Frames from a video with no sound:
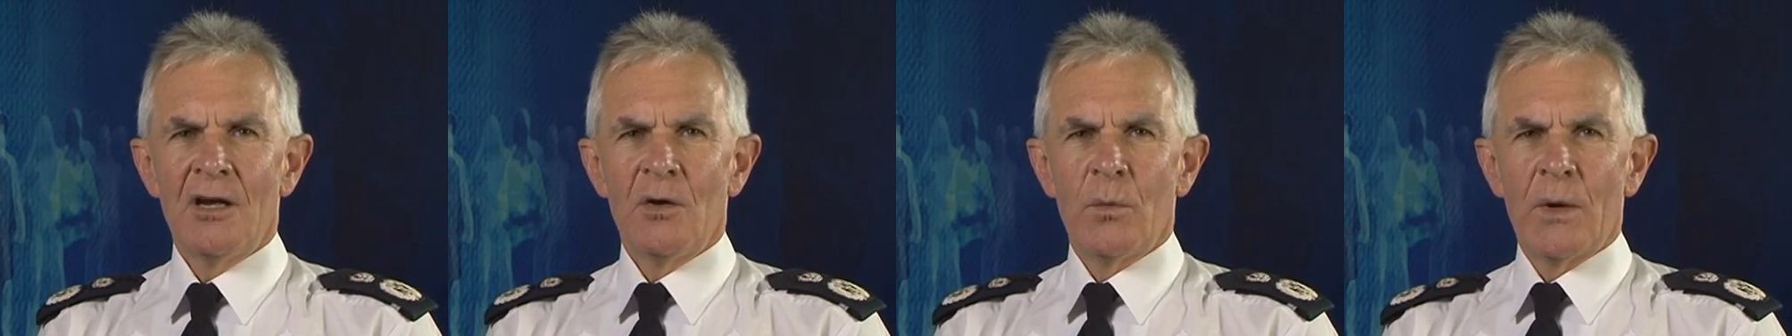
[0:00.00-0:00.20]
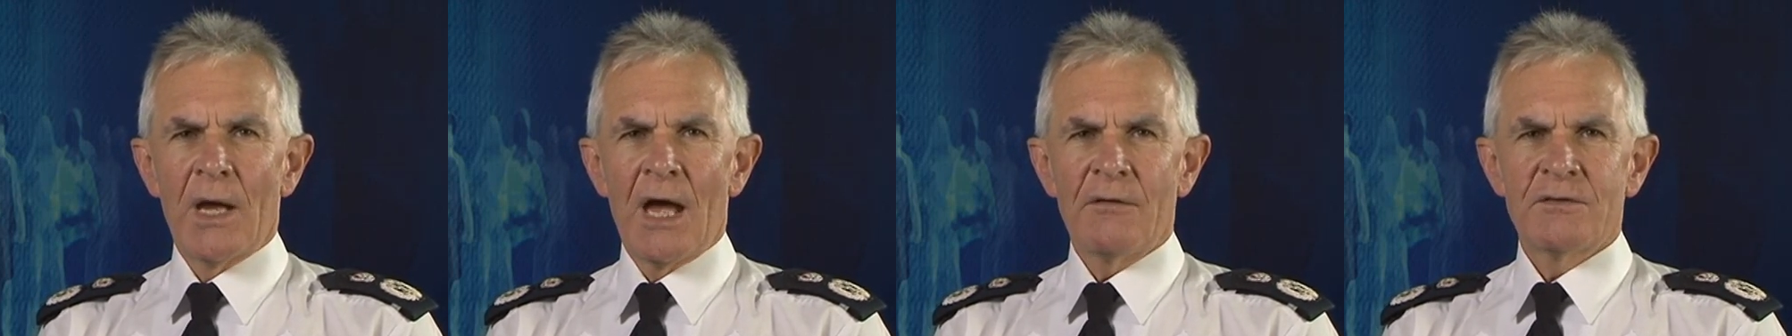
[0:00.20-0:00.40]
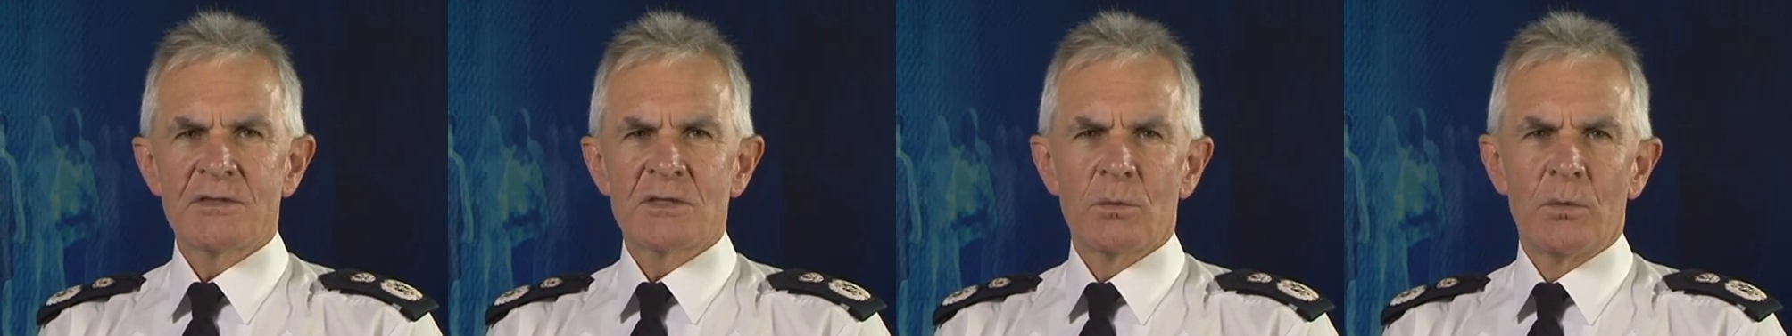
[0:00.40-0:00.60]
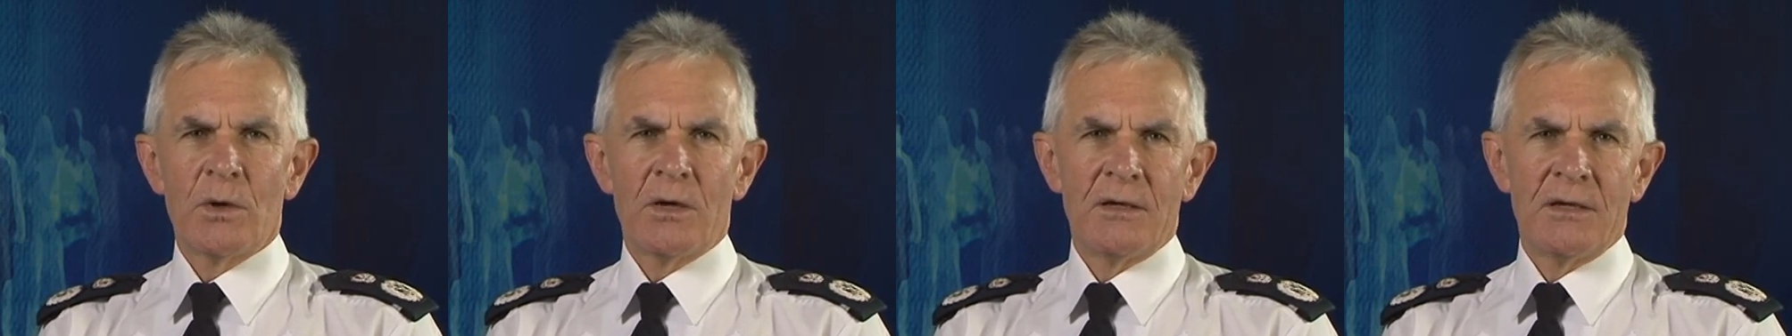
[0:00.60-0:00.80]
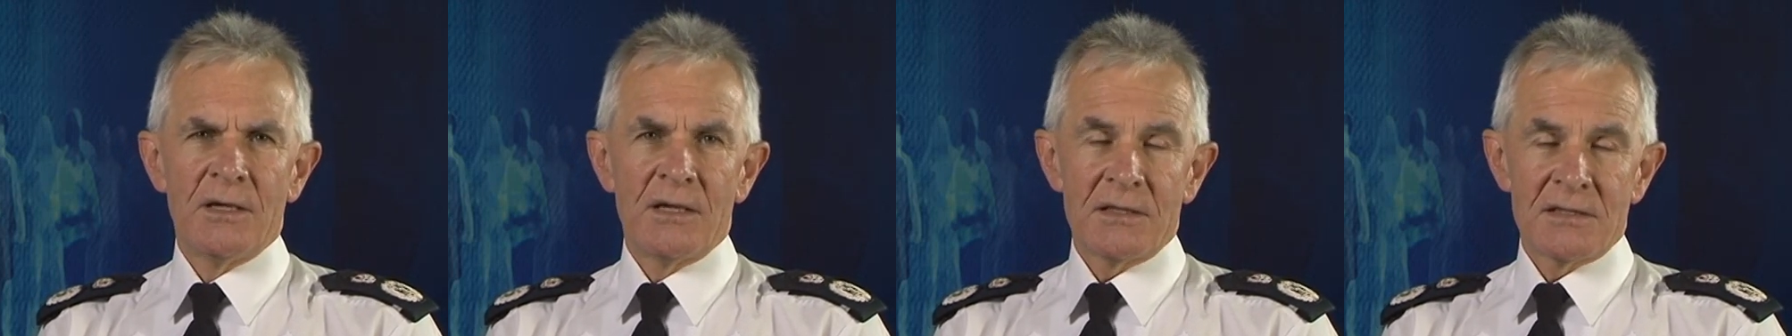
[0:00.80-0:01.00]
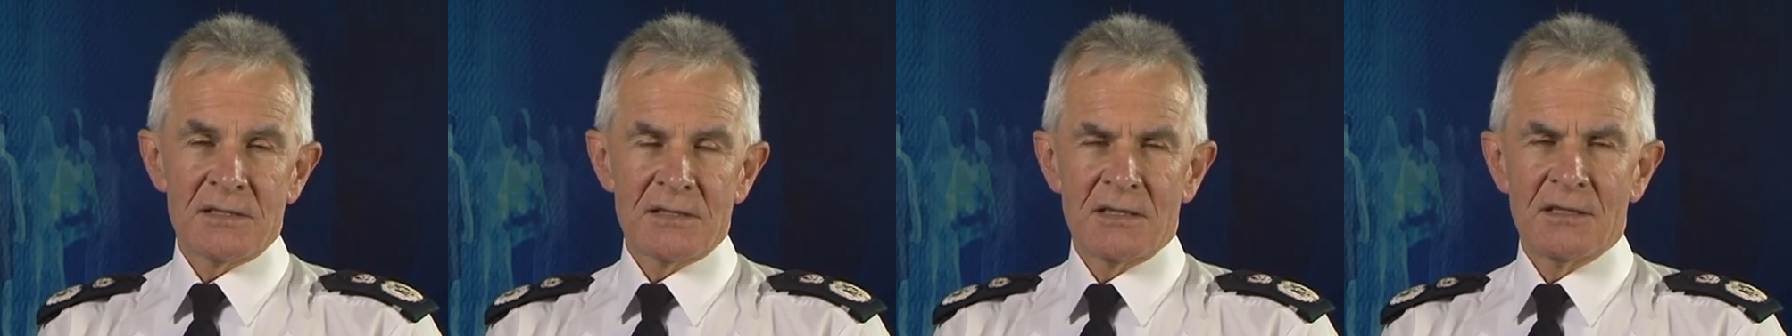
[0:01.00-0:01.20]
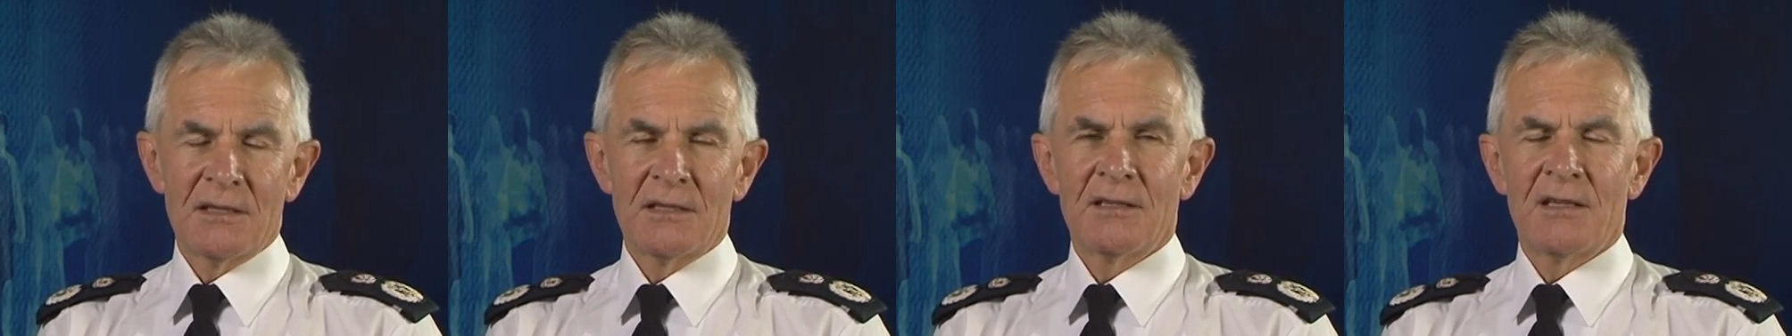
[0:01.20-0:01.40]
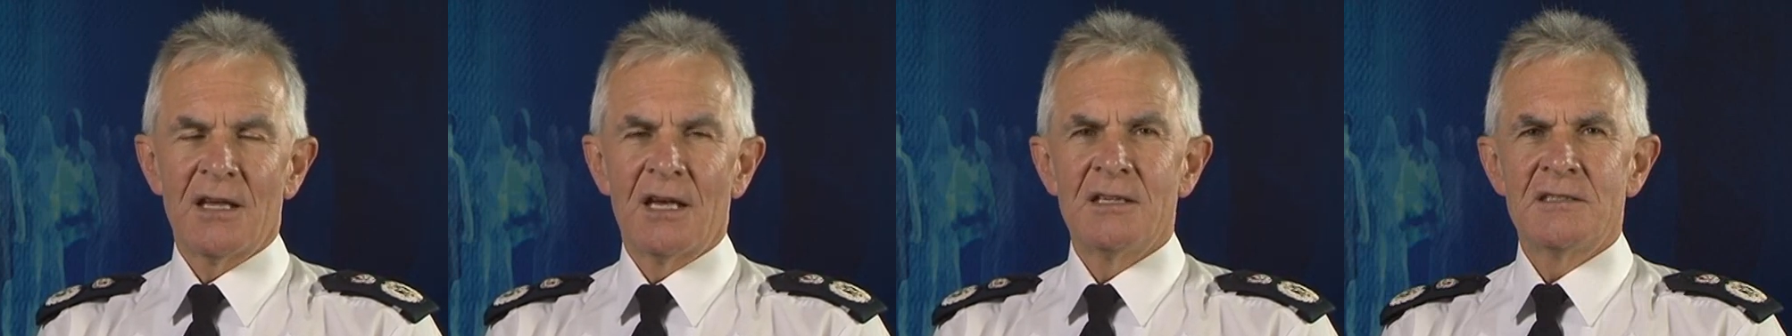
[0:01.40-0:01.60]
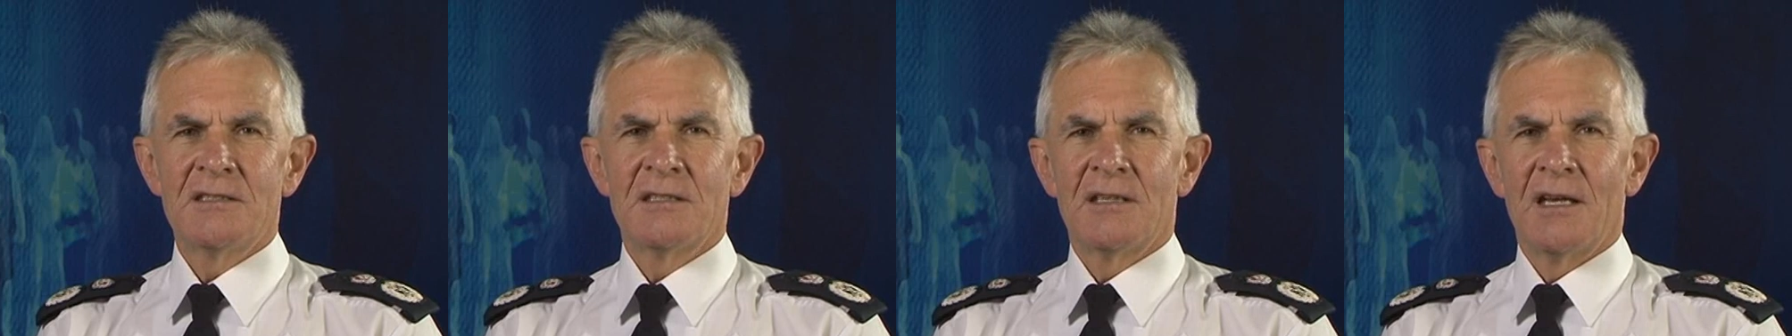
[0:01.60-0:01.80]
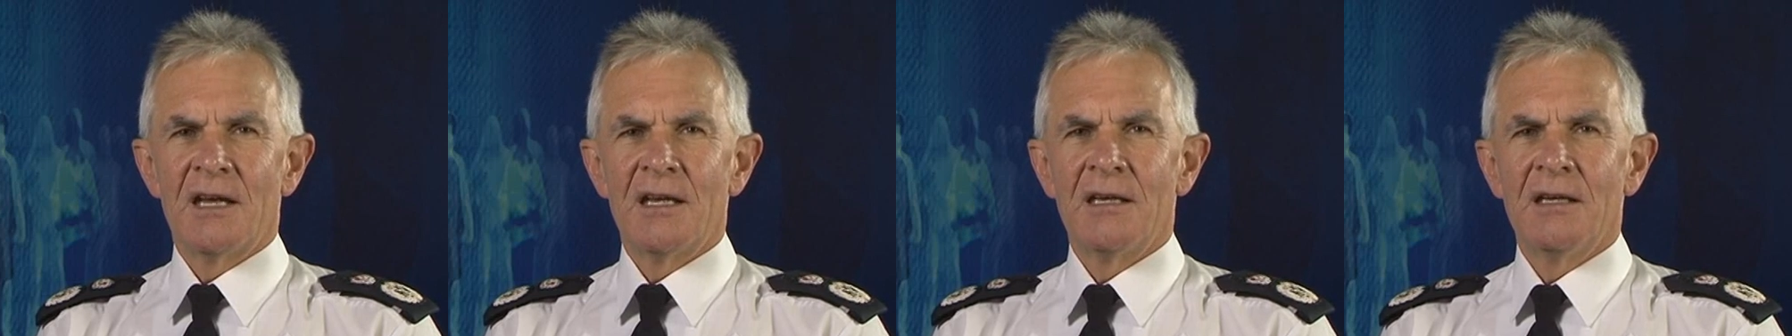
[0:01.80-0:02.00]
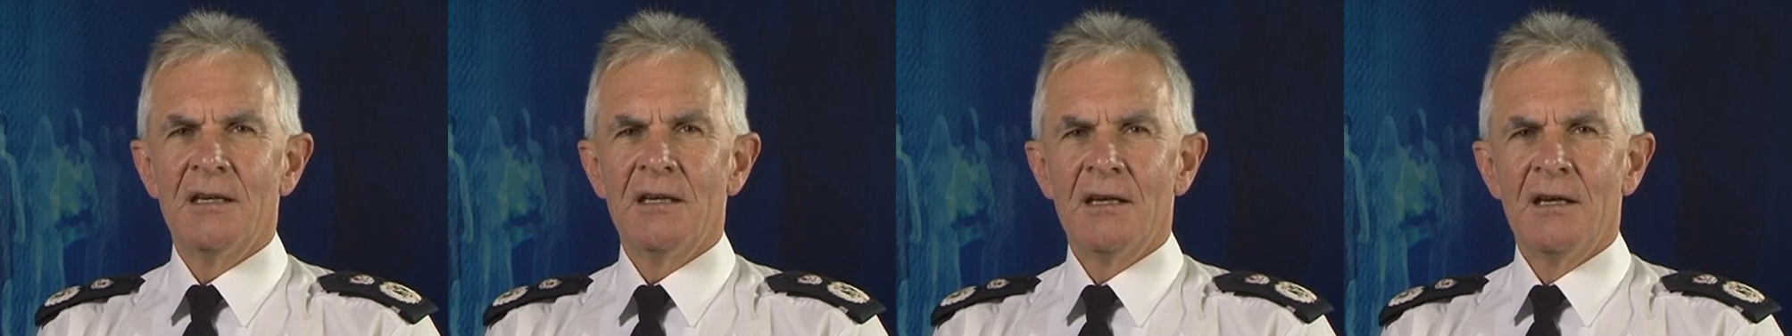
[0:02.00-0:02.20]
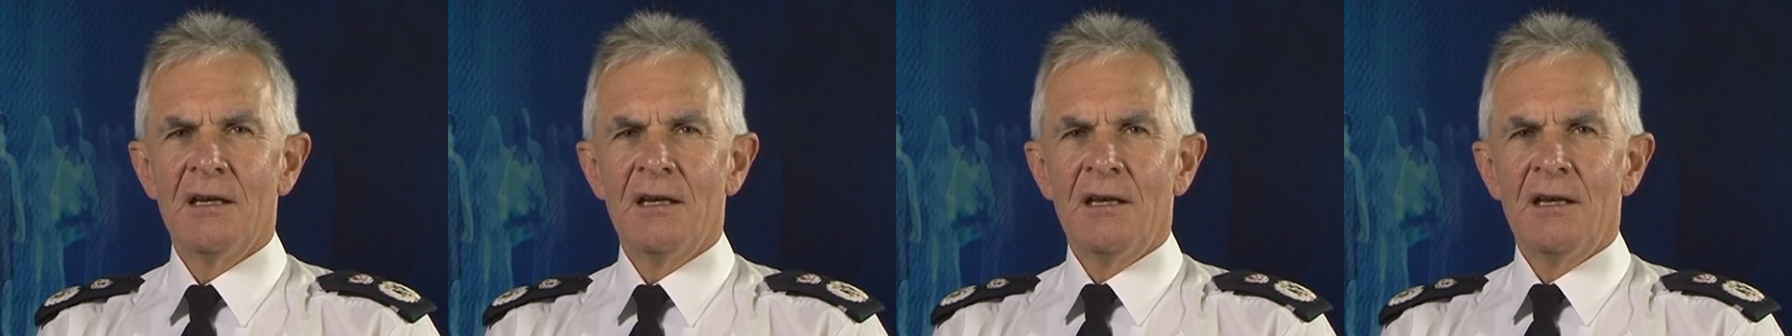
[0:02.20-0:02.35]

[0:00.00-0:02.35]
We have to earn it day to day